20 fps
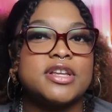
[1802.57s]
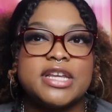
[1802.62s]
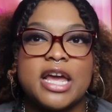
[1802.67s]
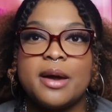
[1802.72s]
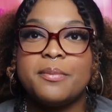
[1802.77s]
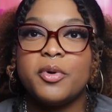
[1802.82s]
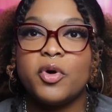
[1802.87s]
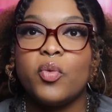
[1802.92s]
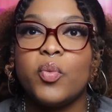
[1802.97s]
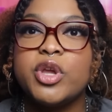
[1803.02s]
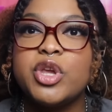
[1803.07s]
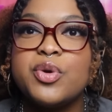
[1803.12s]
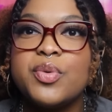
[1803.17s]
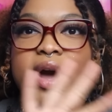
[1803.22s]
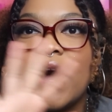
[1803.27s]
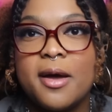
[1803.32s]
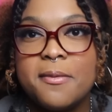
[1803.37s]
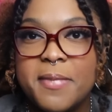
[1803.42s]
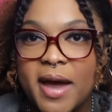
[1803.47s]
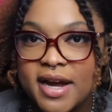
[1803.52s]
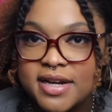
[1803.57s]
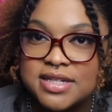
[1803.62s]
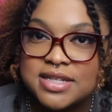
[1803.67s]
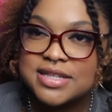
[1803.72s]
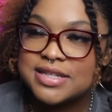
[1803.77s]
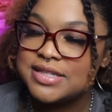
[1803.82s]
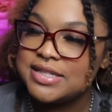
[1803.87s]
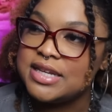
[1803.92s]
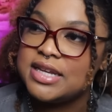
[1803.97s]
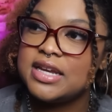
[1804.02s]
example, when you cut back to
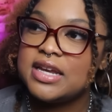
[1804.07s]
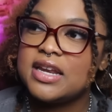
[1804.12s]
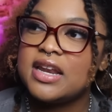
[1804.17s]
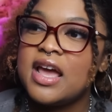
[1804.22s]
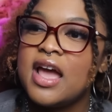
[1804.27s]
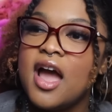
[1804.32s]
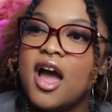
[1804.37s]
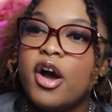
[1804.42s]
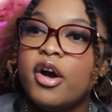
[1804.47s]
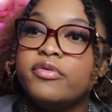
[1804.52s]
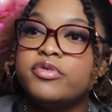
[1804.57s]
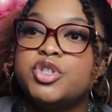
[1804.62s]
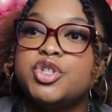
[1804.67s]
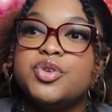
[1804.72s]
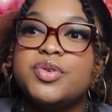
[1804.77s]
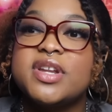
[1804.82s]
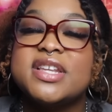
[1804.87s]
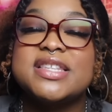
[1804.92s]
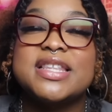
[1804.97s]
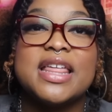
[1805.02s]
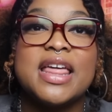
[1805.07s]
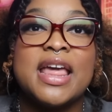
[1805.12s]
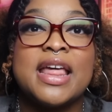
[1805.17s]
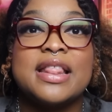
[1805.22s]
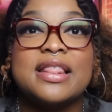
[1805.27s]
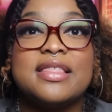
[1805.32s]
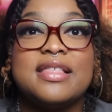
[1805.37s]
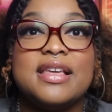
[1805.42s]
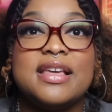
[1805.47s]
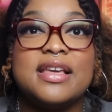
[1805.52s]
the scene of Judith
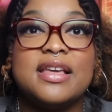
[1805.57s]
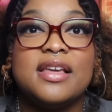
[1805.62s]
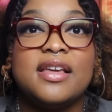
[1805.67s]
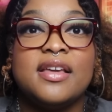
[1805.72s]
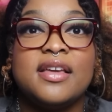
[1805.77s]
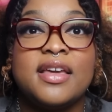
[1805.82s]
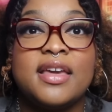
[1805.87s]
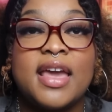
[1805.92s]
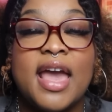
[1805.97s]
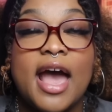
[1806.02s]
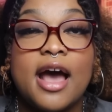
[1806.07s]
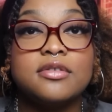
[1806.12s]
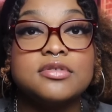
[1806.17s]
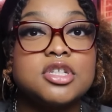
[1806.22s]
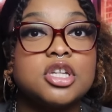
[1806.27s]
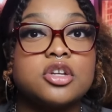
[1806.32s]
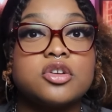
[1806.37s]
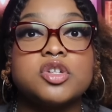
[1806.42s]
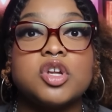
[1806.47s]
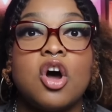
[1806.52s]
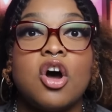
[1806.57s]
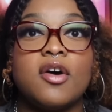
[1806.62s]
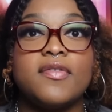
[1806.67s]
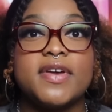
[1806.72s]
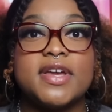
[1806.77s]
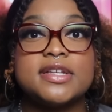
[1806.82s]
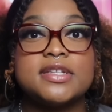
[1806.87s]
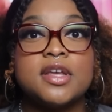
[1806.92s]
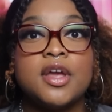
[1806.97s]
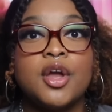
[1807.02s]
in the counselor's
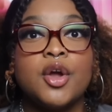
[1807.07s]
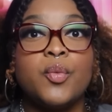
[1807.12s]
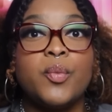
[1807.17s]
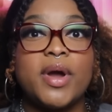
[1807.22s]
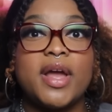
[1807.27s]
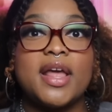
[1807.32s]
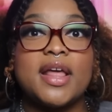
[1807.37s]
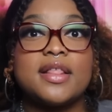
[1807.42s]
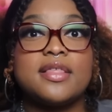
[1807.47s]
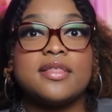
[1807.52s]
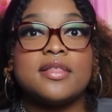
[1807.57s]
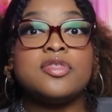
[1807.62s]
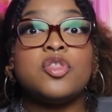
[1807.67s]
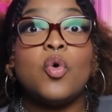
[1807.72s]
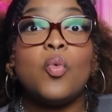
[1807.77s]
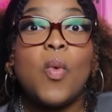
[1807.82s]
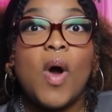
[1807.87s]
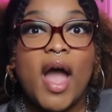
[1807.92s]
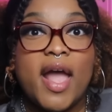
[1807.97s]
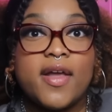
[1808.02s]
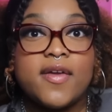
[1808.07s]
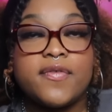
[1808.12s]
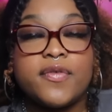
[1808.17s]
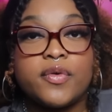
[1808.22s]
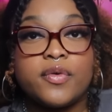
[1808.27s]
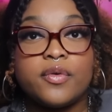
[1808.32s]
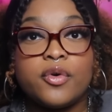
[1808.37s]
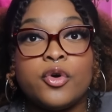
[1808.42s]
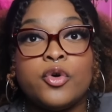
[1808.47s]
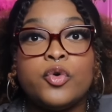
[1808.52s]
office with the wife
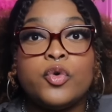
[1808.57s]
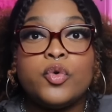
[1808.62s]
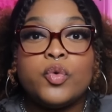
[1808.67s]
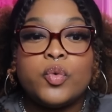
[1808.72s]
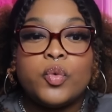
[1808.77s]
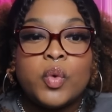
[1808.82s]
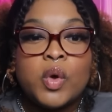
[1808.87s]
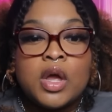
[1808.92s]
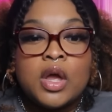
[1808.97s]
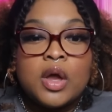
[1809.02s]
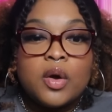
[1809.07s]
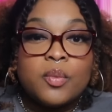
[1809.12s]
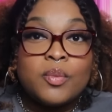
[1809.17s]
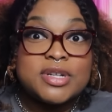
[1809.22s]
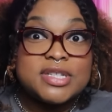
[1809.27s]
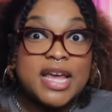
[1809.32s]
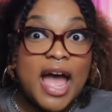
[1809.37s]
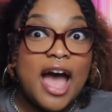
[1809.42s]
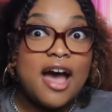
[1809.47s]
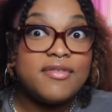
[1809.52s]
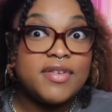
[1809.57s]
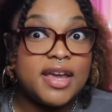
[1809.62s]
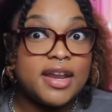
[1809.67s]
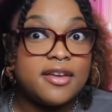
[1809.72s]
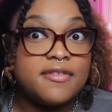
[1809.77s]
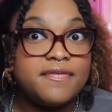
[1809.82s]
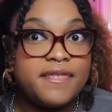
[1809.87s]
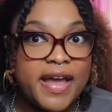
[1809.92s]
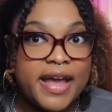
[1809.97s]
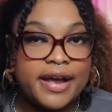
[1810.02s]
who was having an
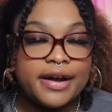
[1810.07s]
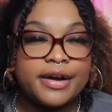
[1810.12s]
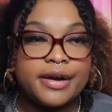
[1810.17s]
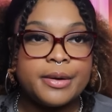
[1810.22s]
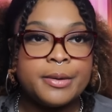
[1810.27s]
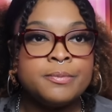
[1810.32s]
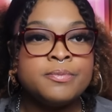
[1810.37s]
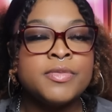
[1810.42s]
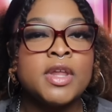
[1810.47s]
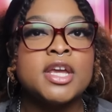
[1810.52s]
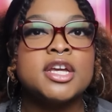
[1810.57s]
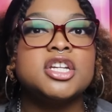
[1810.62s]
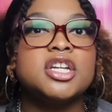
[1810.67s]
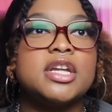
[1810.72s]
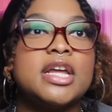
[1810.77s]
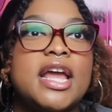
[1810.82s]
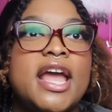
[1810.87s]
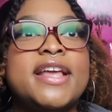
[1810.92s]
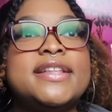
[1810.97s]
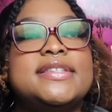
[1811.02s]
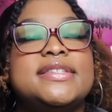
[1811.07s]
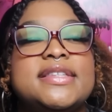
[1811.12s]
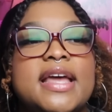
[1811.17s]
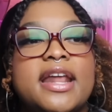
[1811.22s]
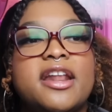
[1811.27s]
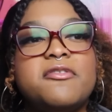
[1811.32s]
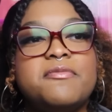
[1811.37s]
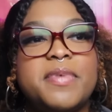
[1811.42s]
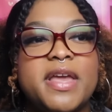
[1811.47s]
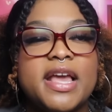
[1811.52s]
affair,
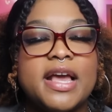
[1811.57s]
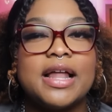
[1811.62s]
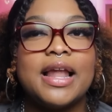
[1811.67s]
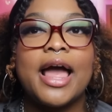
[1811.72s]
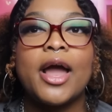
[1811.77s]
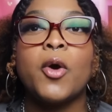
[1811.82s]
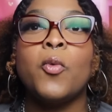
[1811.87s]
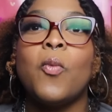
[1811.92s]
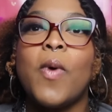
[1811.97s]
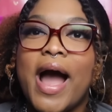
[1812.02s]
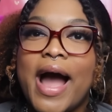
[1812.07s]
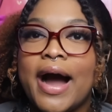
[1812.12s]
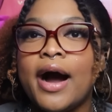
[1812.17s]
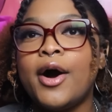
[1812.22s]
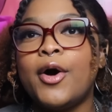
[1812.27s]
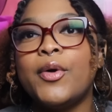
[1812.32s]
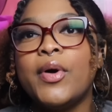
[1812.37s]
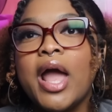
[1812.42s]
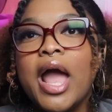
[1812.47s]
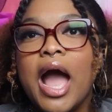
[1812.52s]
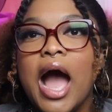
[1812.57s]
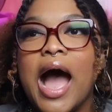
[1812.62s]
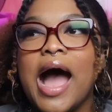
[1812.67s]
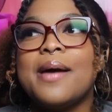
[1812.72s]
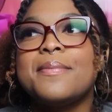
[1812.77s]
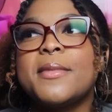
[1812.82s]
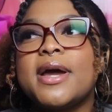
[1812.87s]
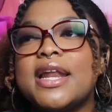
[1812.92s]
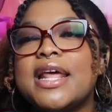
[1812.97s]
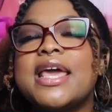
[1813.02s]
instead of being like, wow,
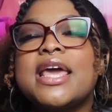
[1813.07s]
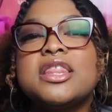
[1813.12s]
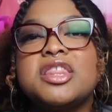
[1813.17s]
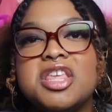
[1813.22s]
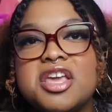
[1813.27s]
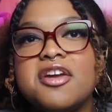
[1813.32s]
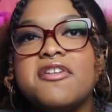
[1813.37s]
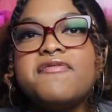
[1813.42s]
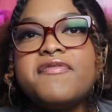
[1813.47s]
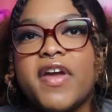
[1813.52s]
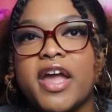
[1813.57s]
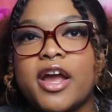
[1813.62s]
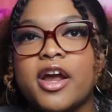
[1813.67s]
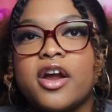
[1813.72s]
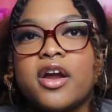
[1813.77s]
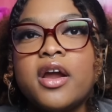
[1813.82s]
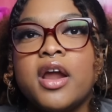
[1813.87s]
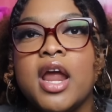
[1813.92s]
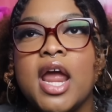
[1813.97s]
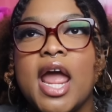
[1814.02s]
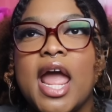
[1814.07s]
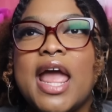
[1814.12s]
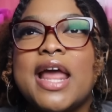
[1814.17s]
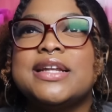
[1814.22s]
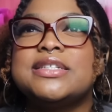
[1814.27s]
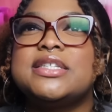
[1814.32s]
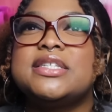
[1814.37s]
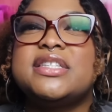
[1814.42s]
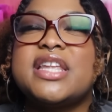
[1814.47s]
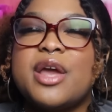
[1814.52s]
I'm going to end the affair
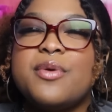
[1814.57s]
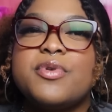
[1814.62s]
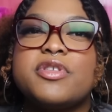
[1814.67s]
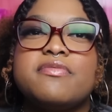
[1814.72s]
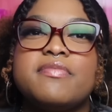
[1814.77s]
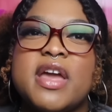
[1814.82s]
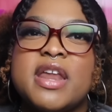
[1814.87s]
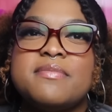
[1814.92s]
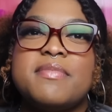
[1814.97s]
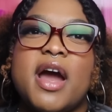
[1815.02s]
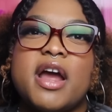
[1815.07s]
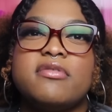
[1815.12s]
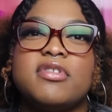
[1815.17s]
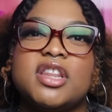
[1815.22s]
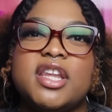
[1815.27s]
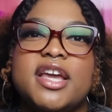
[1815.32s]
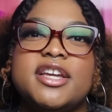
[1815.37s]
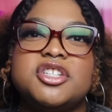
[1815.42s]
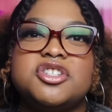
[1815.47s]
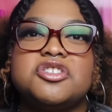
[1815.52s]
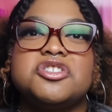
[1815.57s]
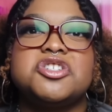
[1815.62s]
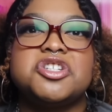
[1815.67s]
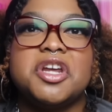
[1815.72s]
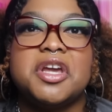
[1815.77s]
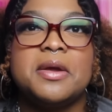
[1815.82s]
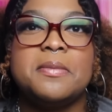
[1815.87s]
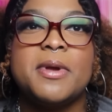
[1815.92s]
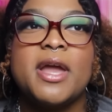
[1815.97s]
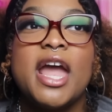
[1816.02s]
and stay within my
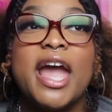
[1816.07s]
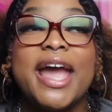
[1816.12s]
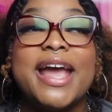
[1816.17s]
relationship.